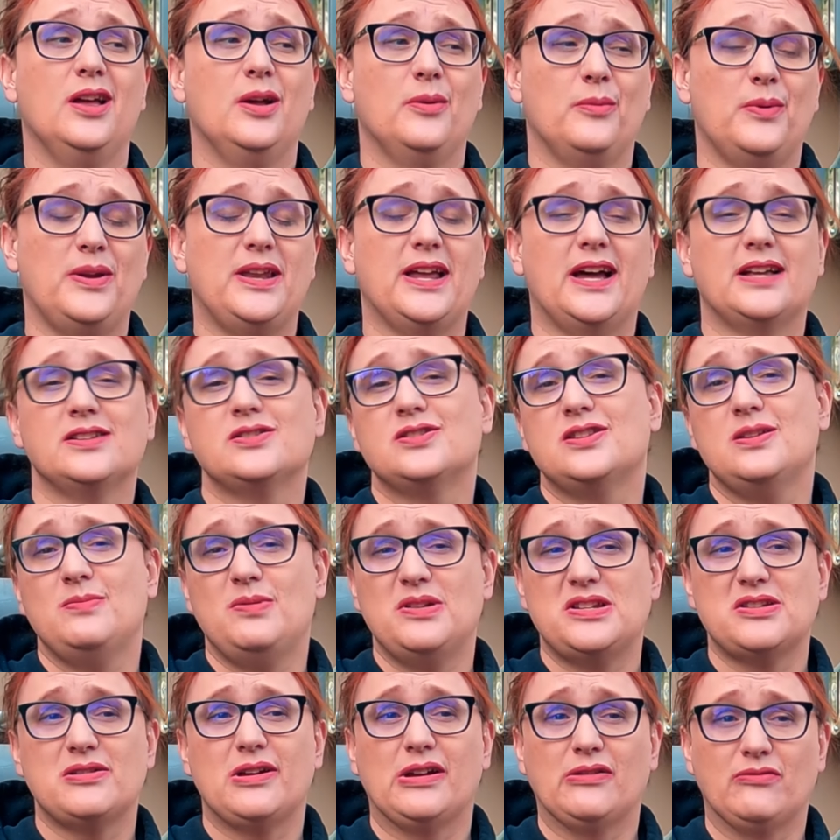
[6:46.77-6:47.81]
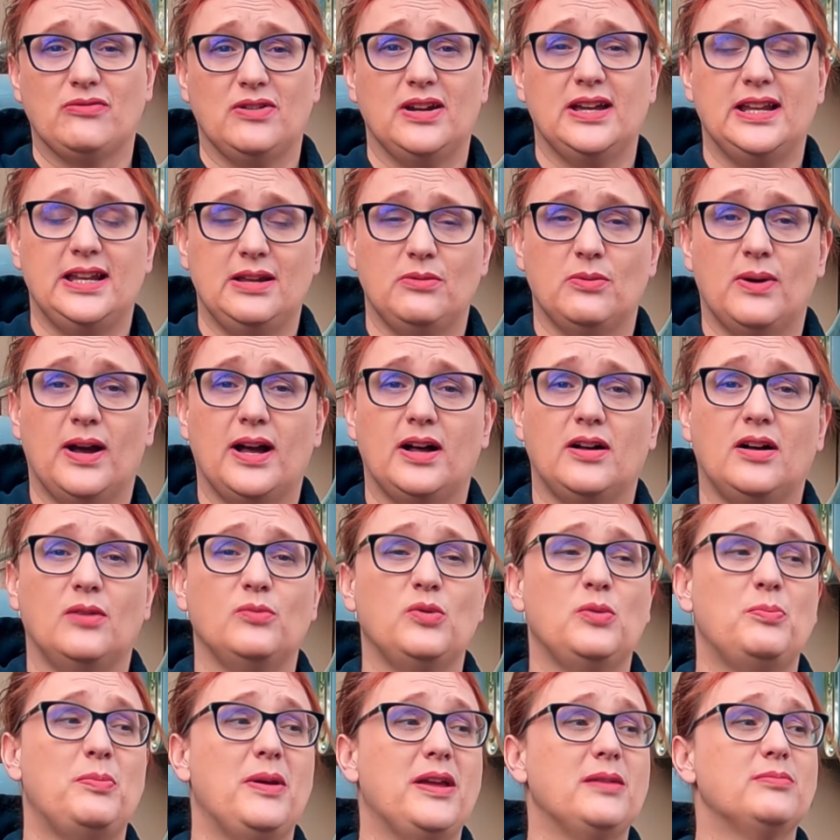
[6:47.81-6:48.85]
we'd actually be doing really well, and
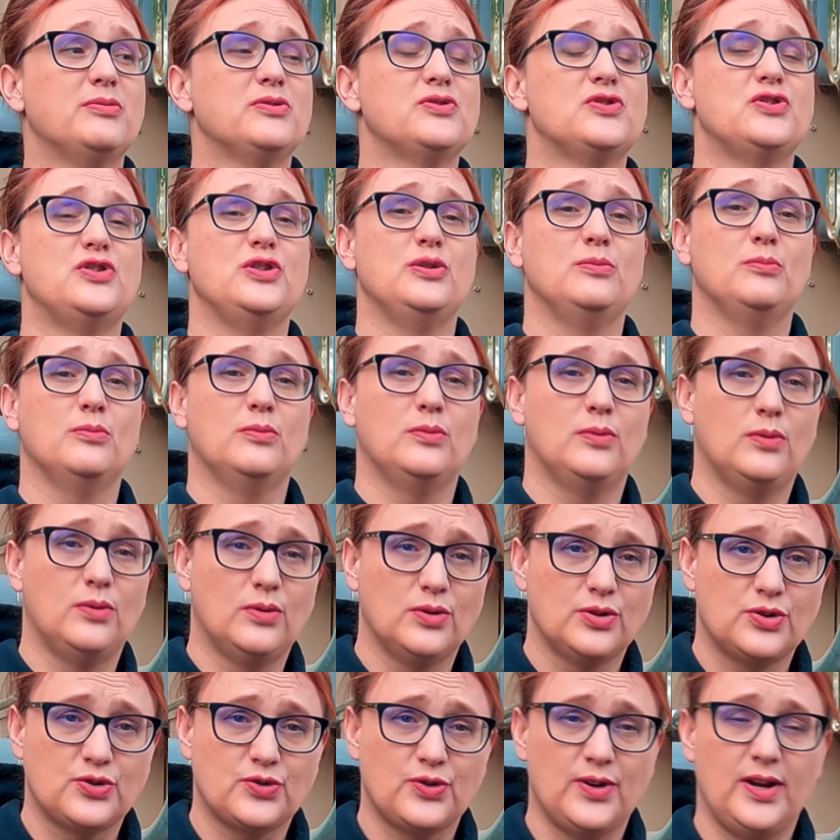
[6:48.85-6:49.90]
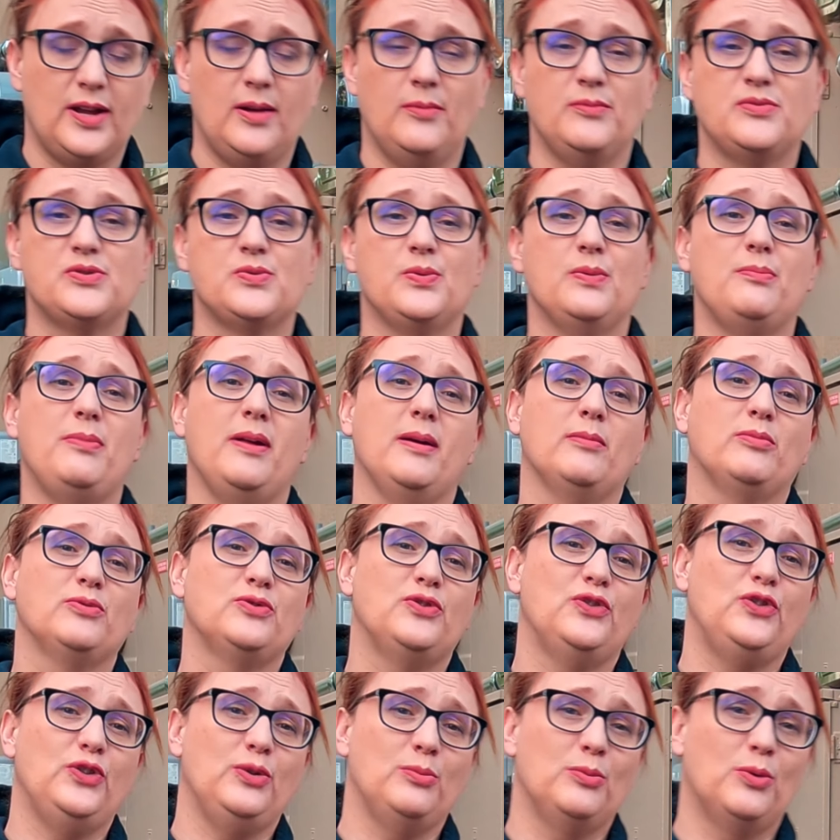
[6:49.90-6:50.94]
we'd be able to do more trips, we'd be able to
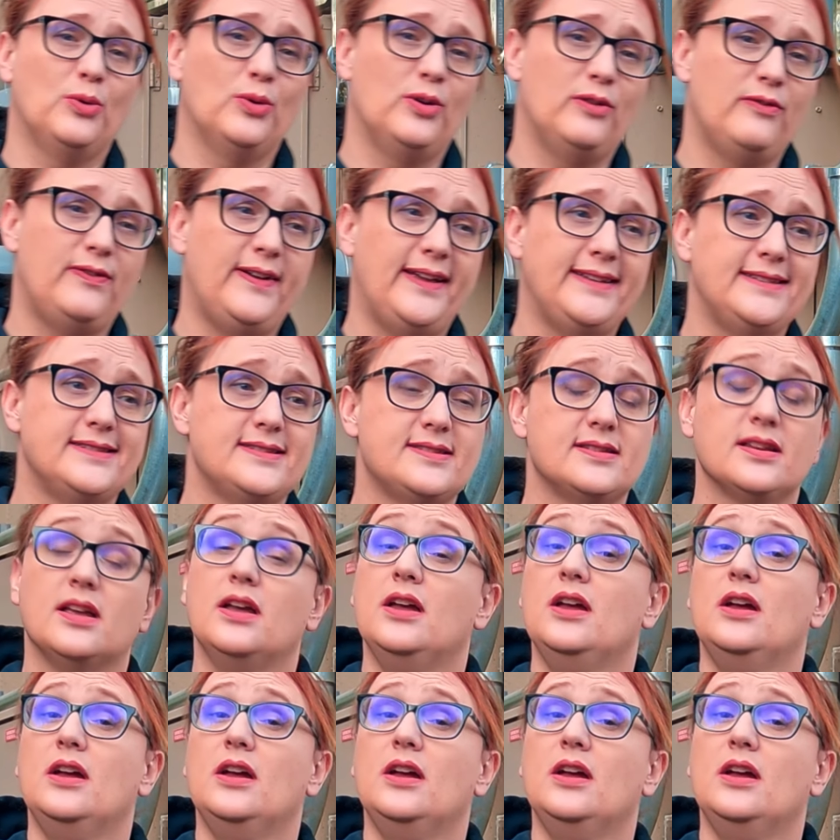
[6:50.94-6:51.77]
do more events,